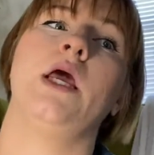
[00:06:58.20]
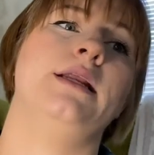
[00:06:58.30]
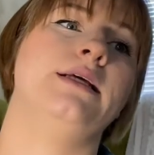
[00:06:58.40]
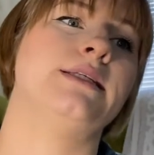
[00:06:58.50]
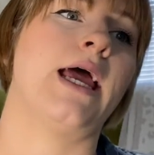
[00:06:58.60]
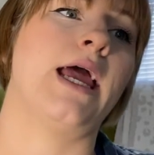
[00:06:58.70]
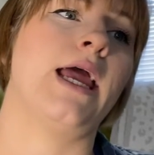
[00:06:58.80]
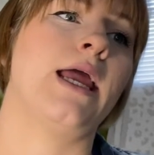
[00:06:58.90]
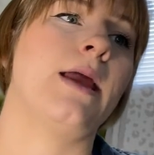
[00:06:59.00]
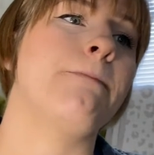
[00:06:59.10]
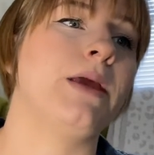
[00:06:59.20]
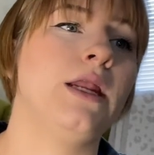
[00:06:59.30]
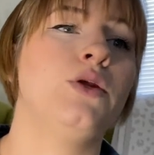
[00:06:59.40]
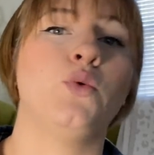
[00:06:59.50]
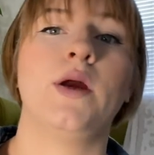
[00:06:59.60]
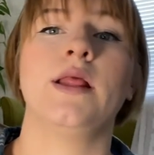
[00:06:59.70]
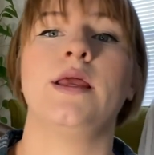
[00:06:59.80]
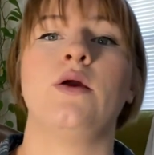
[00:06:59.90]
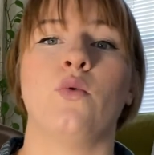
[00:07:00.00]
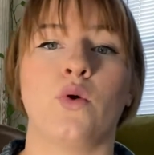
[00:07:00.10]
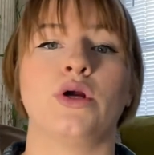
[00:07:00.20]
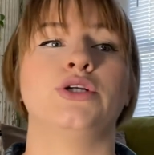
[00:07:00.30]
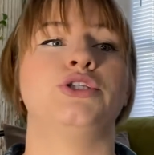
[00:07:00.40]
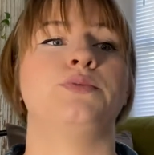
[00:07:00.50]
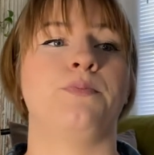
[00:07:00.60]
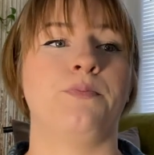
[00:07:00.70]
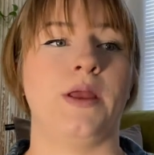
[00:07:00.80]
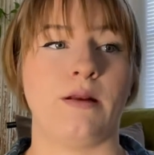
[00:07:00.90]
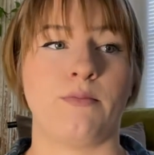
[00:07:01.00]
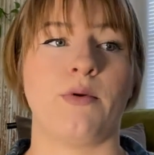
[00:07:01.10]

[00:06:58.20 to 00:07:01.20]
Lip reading: It is a beaded doily, orange and